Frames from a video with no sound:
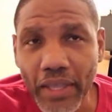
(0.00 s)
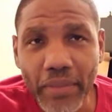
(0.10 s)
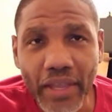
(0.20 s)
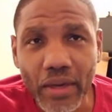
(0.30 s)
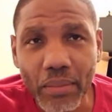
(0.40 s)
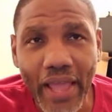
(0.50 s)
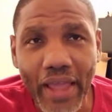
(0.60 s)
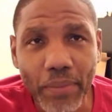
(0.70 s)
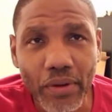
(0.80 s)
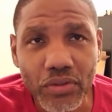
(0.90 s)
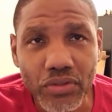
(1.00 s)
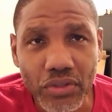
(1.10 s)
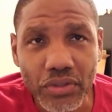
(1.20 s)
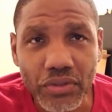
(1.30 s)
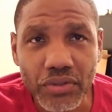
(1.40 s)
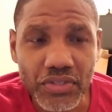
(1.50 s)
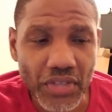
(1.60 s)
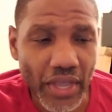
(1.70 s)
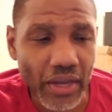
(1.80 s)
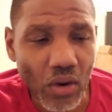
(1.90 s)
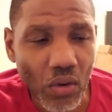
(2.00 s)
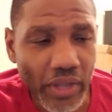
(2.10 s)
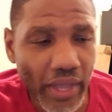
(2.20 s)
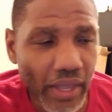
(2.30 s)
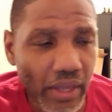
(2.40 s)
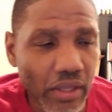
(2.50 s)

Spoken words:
being a black person saying, okay,